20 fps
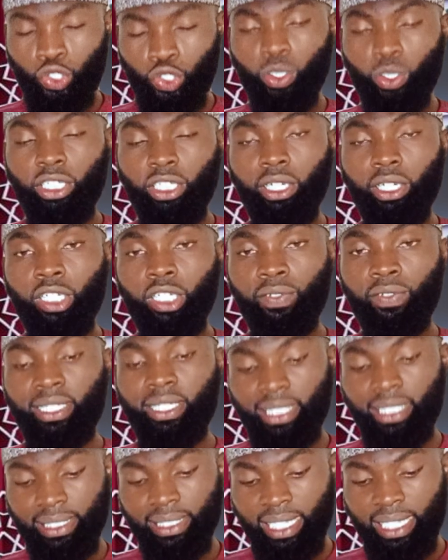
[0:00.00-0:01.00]
So the origin of
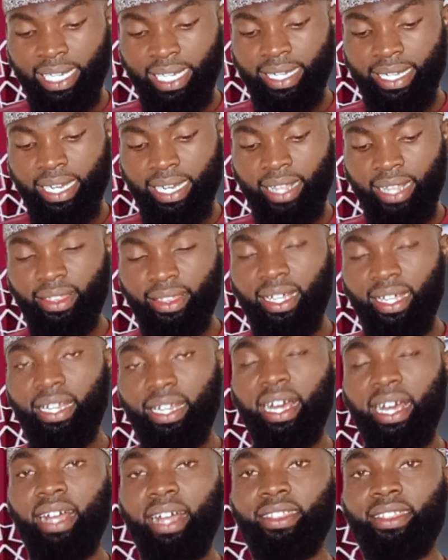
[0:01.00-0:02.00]
this is inna
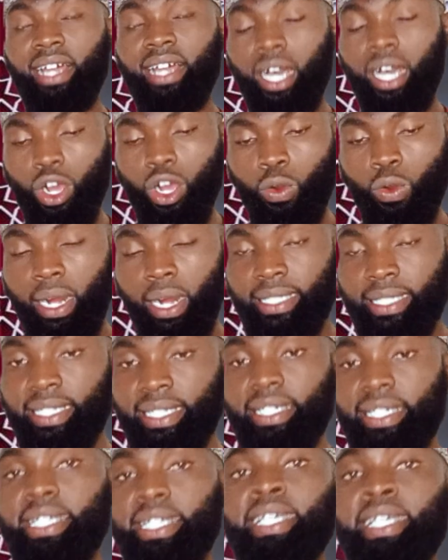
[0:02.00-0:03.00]
thalatha
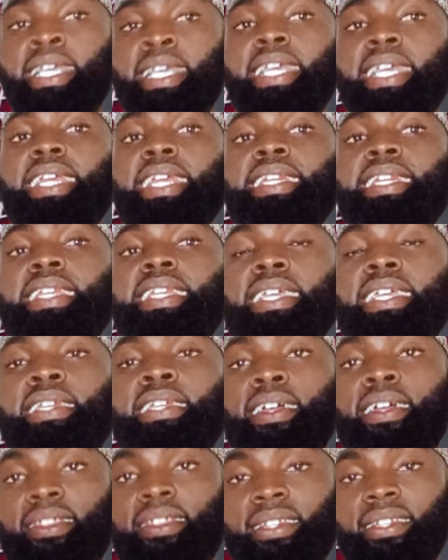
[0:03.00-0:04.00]
akhawatin li.
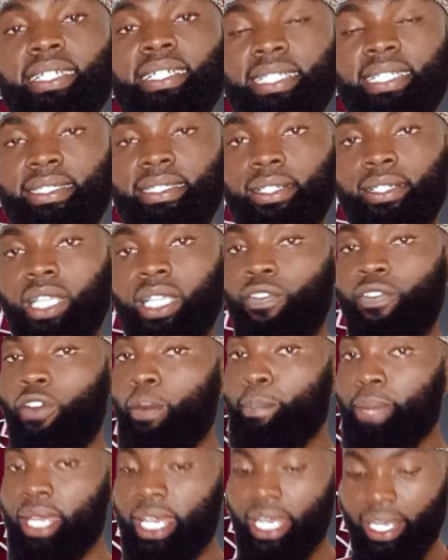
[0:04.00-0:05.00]
Indeed, three sisters are
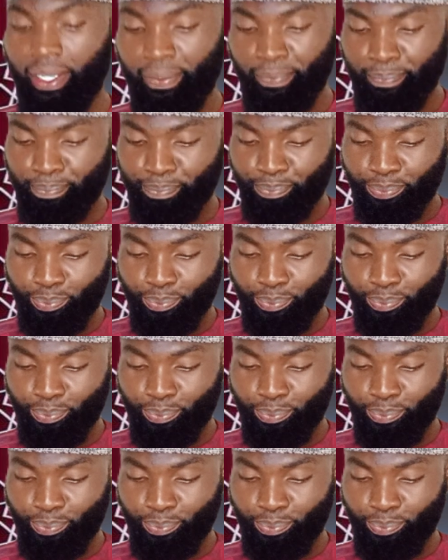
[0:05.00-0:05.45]
for me.